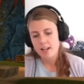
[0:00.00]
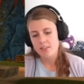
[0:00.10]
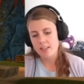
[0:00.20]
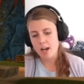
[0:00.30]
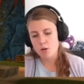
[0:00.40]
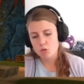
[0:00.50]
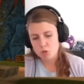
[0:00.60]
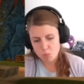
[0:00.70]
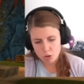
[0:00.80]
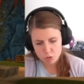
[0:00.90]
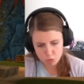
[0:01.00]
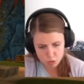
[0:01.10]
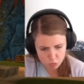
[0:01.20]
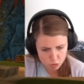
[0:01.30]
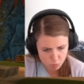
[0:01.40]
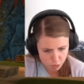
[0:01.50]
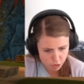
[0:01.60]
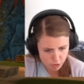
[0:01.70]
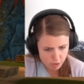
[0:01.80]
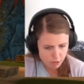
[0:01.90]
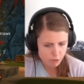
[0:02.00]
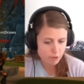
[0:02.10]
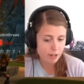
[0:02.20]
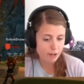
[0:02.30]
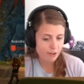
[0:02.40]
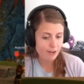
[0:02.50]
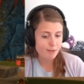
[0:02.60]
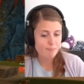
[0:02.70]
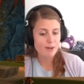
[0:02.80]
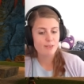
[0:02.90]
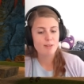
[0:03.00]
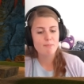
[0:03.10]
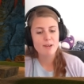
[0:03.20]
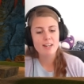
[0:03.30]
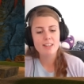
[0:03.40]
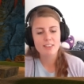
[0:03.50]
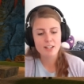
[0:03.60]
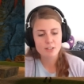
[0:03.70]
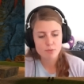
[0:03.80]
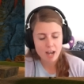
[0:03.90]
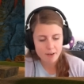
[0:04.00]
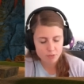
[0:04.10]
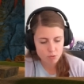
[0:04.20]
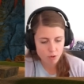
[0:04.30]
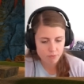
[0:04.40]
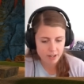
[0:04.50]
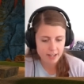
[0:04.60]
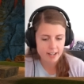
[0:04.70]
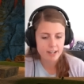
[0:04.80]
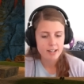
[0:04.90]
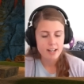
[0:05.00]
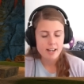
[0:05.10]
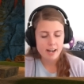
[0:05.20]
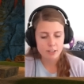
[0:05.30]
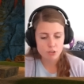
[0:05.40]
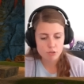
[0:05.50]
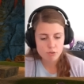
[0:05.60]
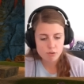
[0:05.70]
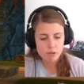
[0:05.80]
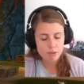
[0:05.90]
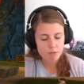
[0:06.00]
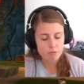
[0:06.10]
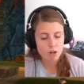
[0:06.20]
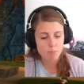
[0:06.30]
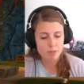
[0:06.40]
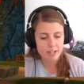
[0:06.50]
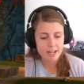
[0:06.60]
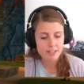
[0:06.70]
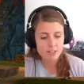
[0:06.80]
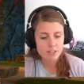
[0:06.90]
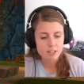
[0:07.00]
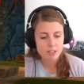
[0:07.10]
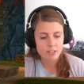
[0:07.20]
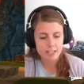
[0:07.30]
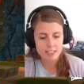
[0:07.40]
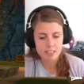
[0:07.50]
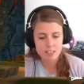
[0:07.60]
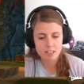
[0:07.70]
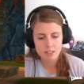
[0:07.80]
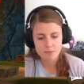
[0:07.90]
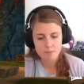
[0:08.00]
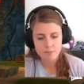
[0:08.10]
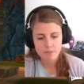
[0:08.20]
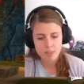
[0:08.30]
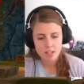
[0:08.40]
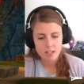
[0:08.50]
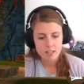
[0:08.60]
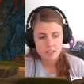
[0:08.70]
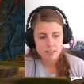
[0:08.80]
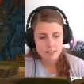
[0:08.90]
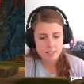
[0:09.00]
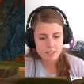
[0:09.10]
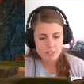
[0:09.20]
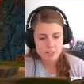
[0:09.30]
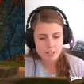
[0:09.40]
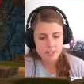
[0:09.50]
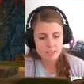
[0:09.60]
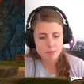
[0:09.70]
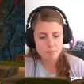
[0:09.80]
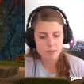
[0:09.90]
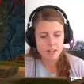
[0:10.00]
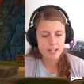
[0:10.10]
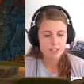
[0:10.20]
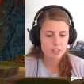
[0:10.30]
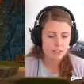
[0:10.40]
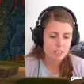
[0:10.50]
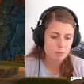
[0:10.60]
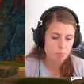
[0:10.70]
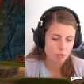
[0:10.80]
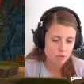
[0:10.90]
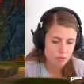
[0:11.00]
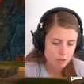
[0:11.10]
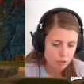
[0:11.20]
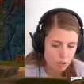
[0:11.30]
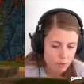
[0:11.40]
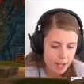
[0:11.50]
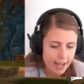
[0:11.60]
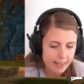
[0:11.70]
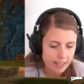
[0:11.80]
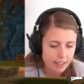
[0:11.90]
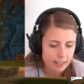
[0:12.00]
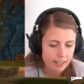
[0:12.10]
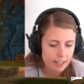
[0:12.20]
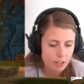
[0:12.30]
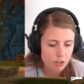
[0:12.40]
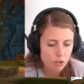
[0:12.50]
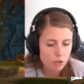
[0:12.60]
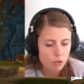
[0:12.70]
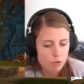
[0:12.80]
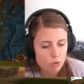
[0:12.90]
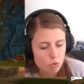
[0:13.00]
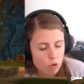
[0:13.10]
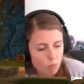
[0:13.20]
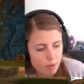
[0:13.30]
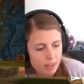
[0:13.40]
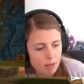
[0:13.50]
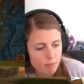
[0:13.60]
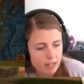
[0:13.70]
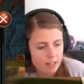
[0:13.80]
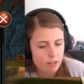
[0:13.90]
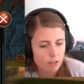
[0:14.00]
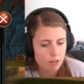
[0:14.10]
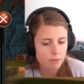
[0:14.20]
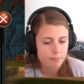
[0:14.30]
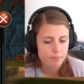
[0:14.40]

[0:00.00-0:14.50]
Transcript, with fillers: Now, small sushi wushi wushi, you can learn about the many things we have to offer here at the school through our branch quests. This is the branch quest button. Go ahead and click it now to open the menu.